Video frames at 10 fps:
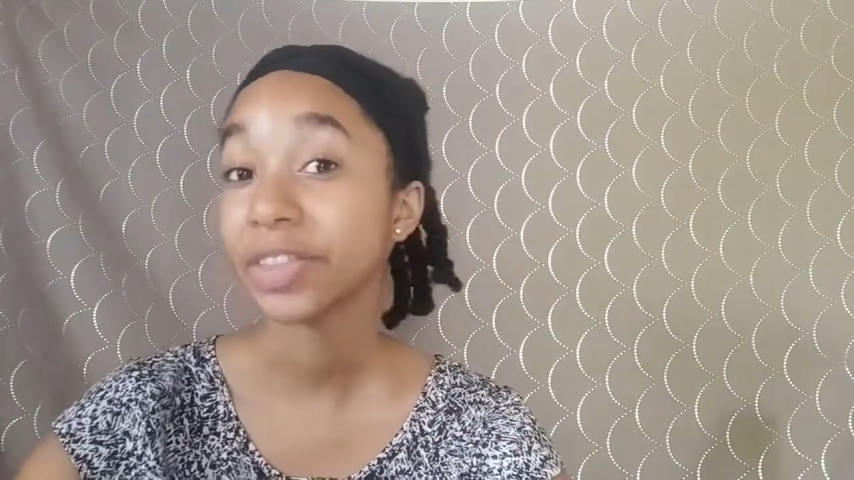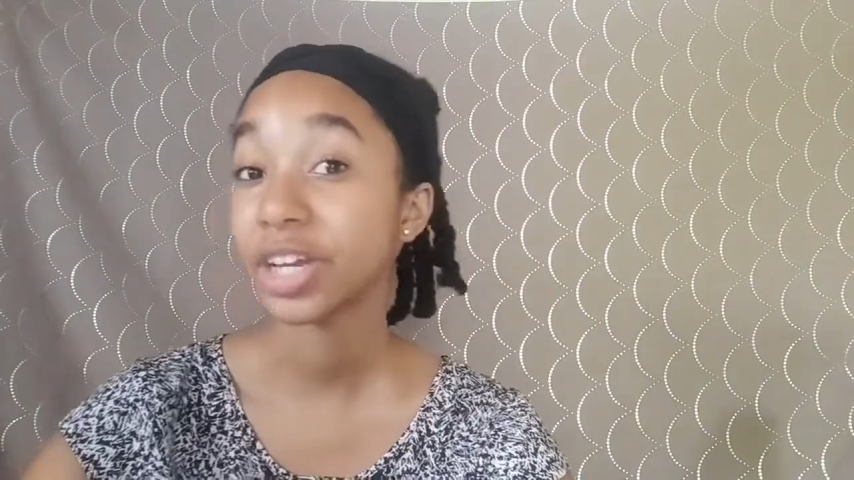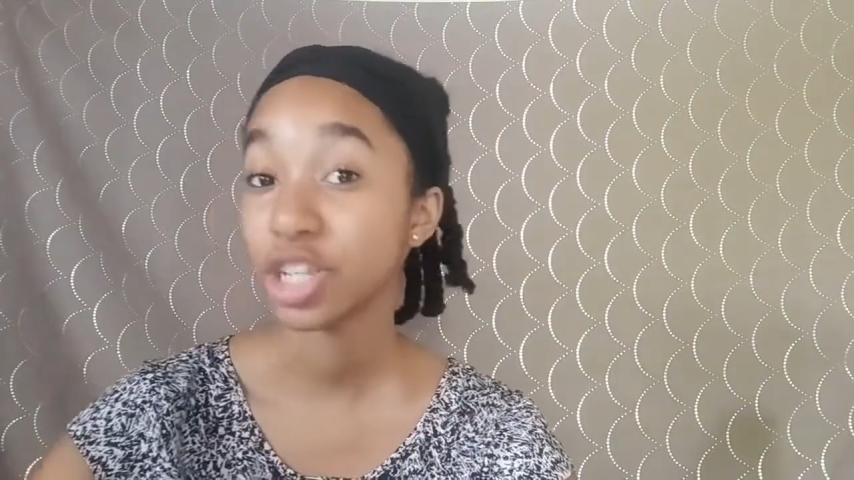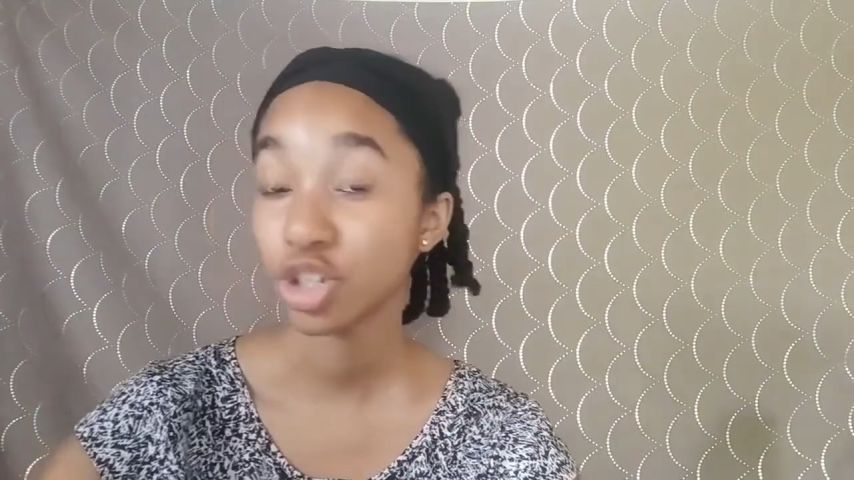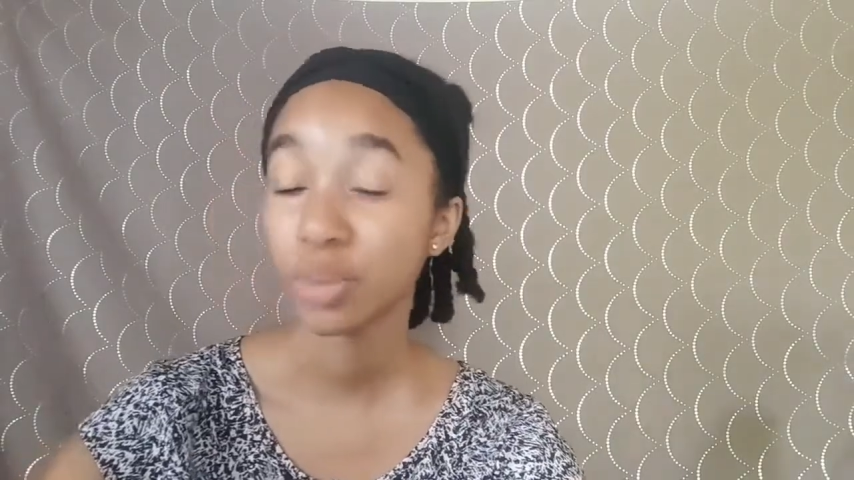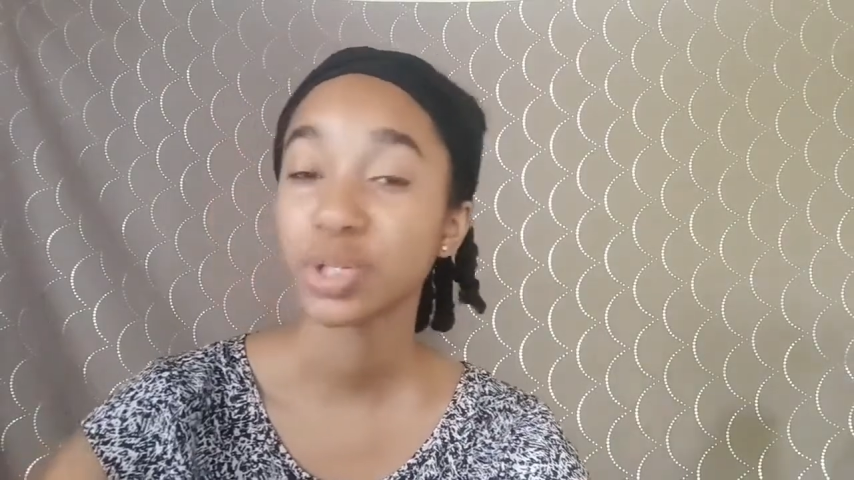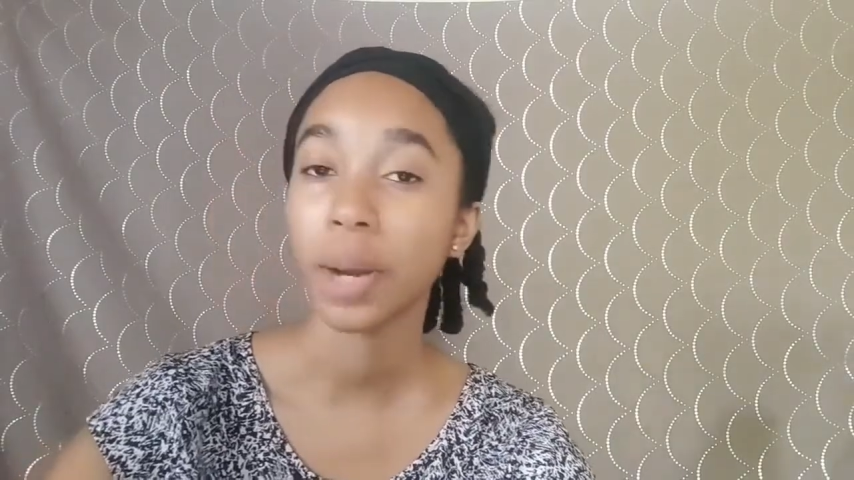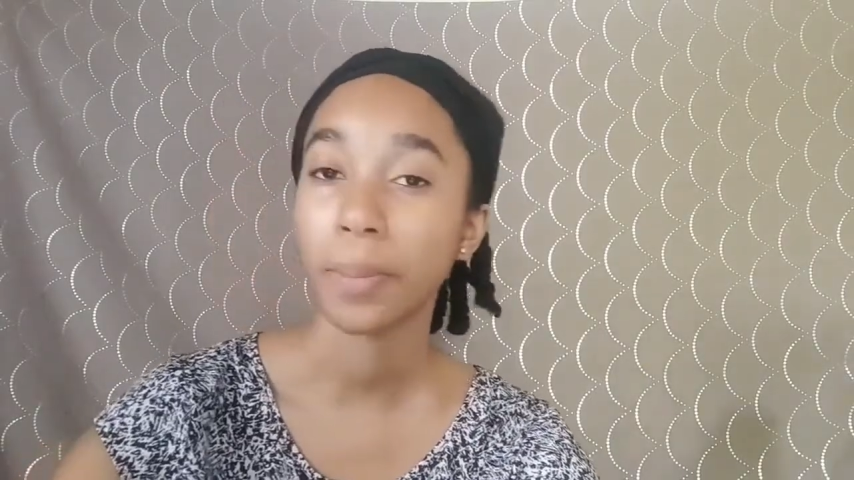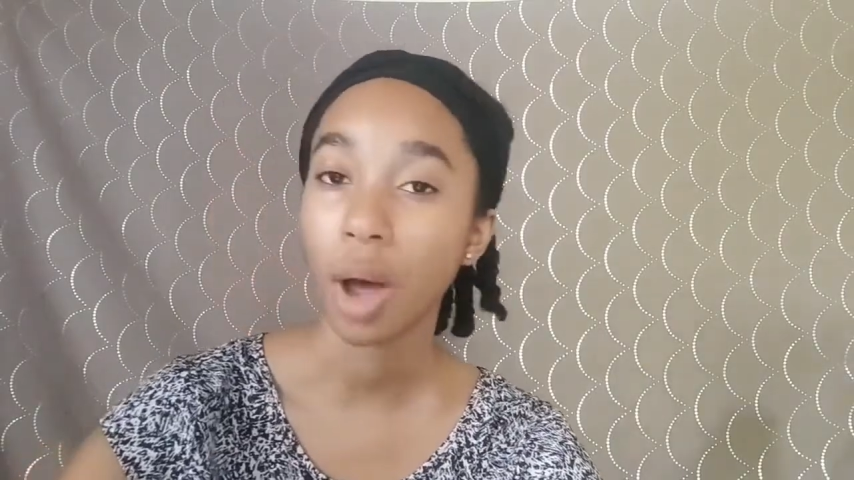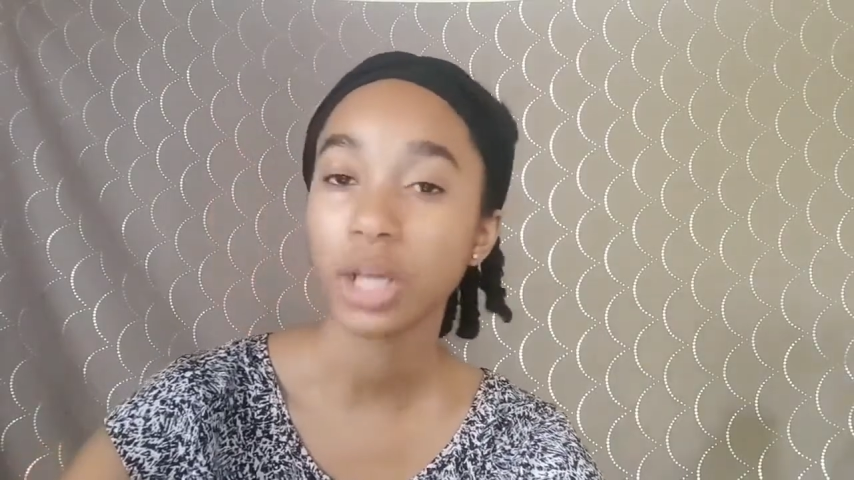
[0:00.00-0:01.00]
the
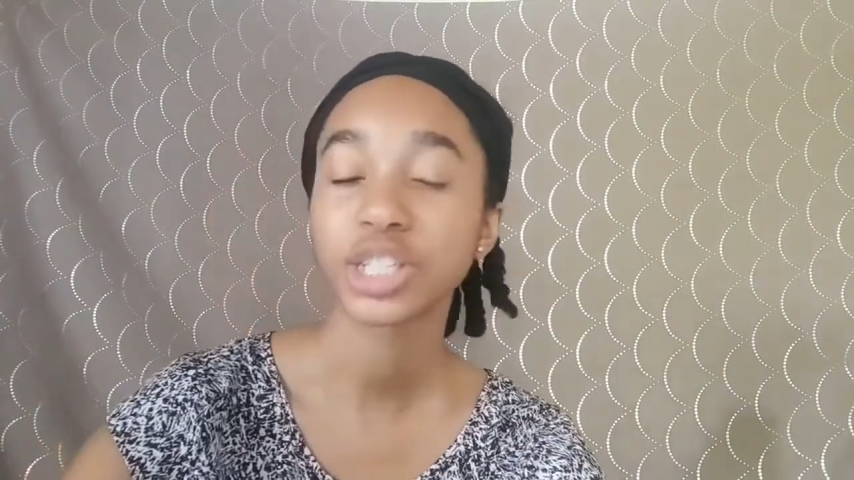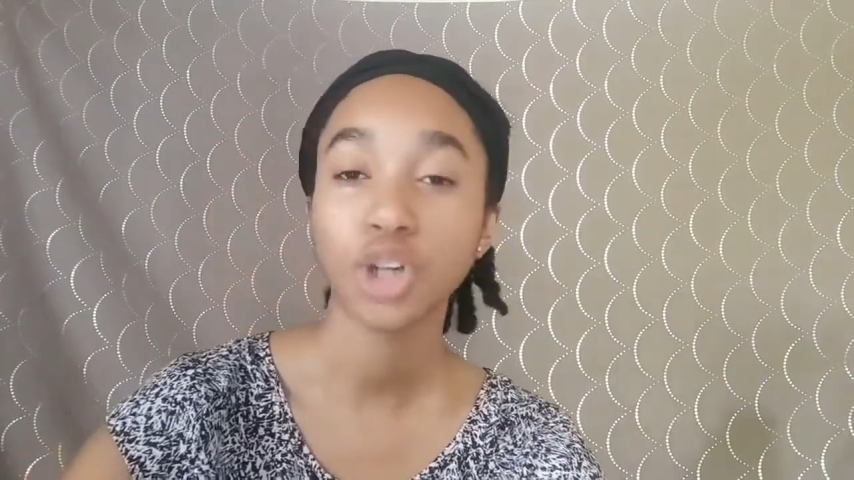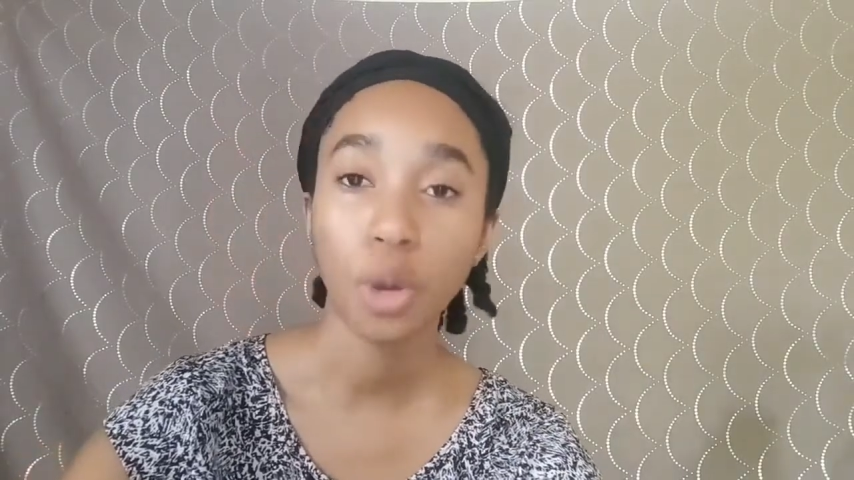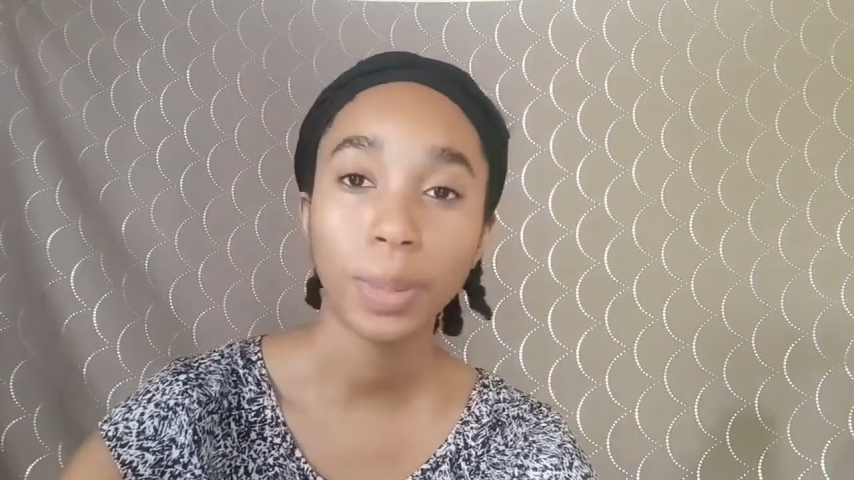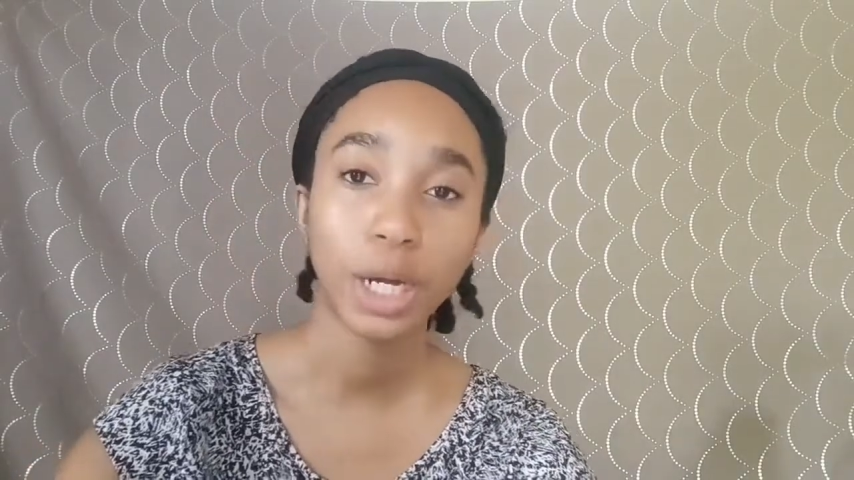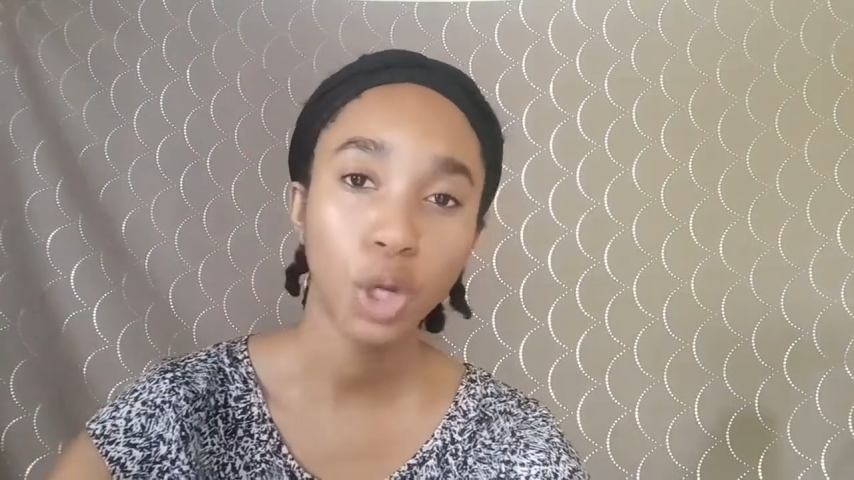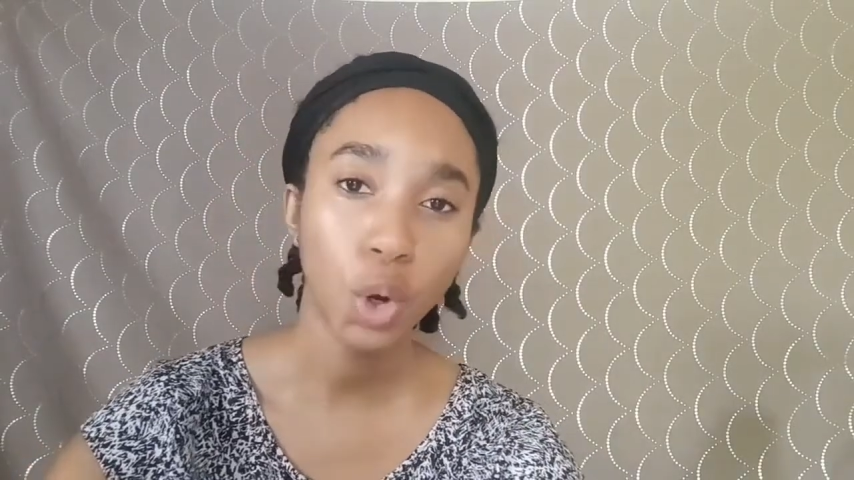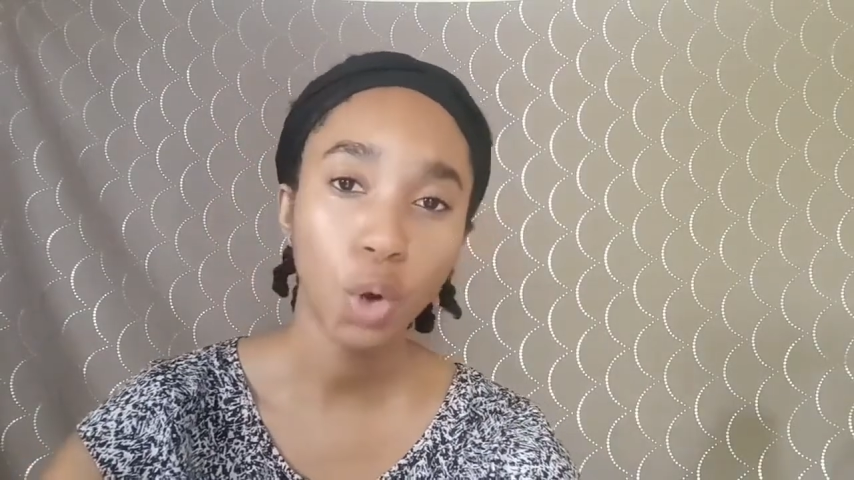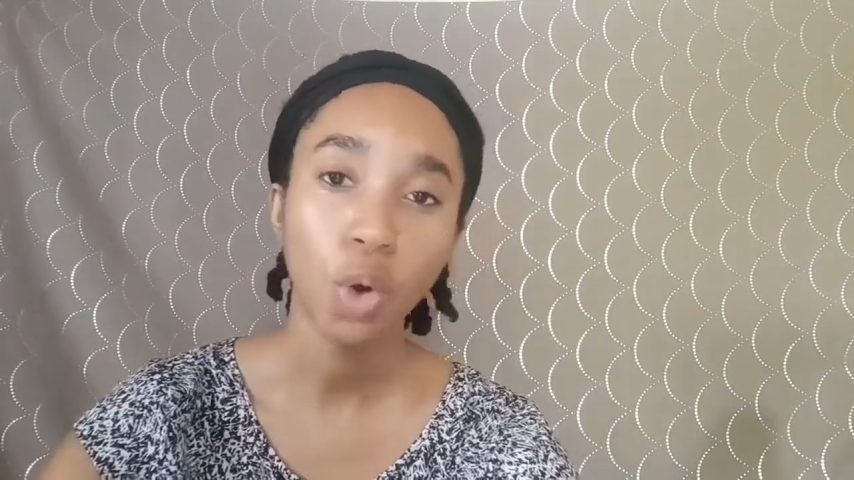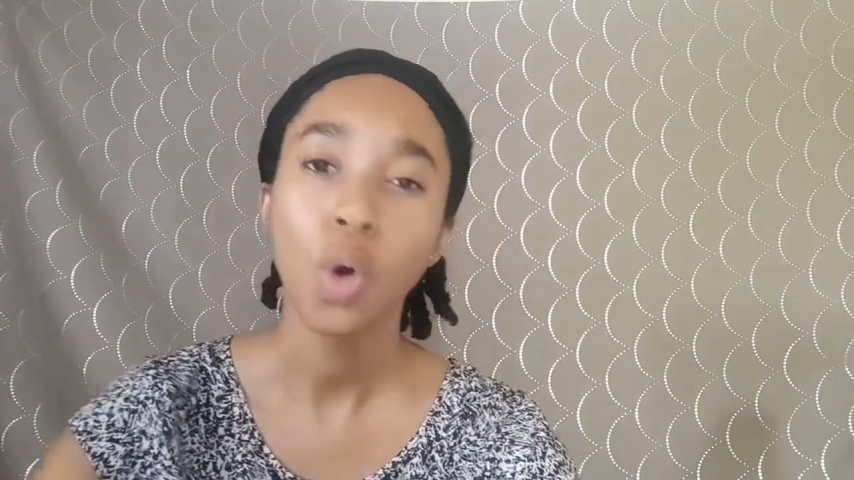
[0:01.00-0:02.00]
description box down
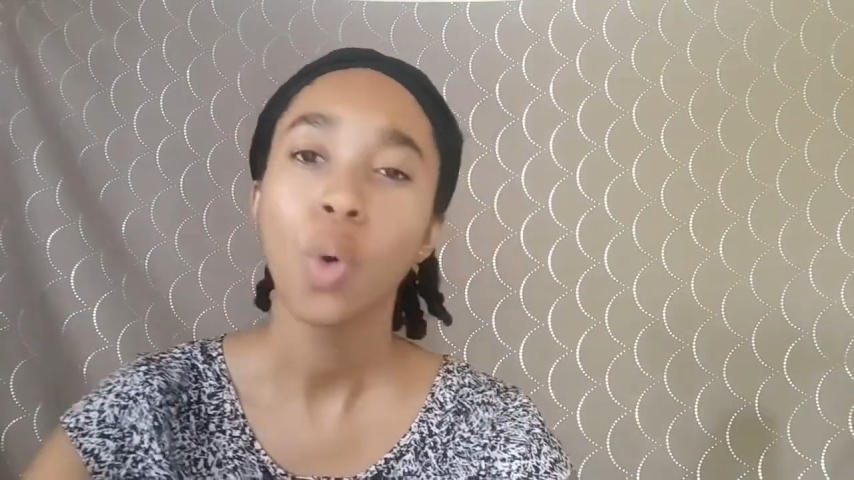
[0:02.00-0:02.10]
below,